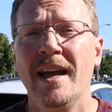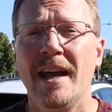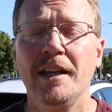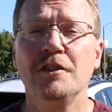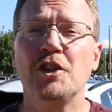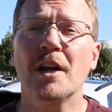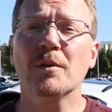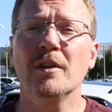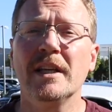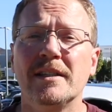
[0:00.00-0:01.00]
and in
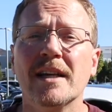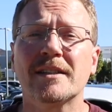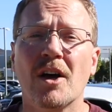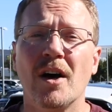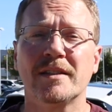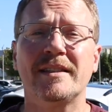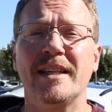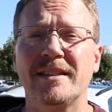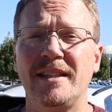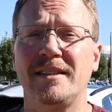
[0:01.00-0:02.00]
general, it does cost
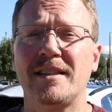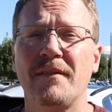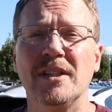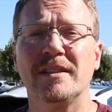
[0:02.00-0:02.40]
67